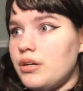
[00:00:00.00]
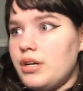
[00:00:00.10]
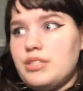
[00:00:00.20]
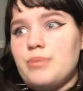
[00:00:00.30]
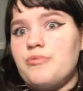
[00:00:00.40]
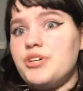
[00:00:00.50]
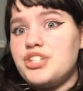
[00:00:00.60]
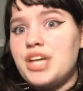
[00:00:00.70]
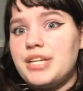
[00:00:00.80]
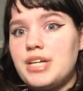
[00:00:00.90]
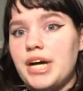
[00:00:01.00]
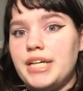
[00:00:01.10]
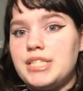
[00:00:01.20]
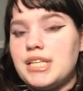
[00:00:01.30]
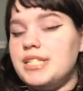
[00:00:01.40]
some fishnet
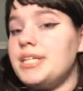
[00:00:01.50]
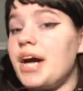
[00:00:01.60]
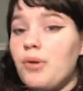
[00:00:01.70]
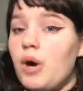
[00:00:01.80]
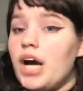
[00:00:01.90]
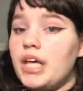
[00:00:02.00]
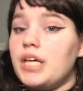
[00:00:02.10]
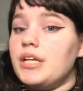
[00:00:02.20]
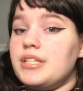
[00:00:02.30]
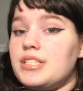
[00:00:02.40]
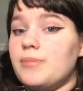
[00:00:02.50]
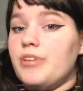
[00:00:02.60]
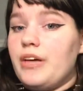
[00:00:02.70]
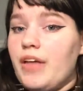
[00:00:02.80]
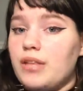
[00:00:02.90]
tights, and DIY it into
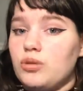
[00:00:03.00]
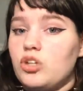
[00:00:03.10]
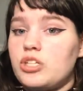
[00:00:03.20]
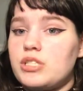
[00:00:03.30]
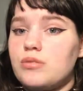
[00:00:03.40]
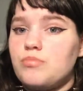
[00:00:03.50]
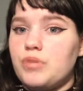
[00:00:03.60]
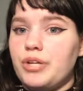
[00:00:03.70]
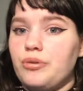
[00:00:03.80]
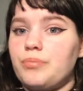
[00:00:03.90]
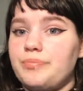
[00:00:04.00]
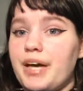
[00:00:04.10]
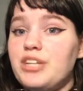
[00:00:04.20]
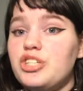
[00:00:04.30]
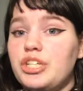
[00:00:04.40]
something that looks,
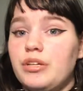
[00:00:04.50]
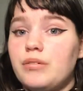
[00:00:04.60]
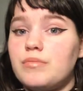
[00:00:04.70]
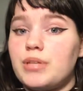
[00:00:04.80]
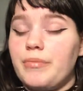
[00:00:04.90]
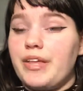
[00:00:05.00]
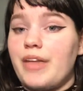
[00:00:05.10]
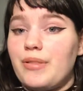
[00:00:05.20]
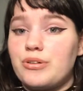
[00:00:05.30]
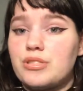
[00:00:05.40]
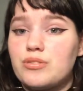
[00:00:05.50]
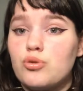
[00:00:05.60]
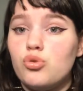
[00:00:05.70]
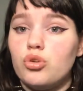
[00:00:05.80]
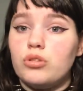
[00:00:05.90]
edgy, something that looks
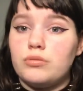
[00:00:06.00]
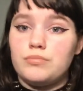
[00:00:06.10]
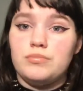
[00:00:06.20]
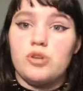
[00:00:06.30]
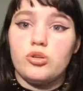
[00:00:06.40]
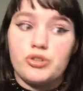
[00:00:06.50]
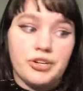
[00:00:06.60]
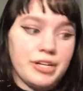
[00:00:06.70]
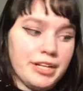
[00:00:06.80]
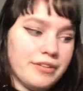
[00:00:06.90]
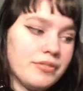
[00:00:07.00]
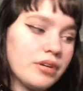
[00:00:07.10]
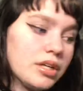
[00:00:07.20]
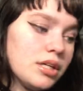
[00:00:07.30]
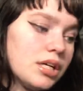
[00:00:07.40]
cool, alternative.
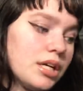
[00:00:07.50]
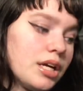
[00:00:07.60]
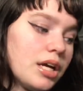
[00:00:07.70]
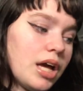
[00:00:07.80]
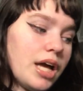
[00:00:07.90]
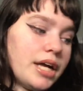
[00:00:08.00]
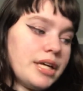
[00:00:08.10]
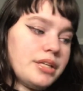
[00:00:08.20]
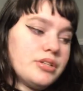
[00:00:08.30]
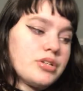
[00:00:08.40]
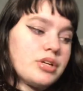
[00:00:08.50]
And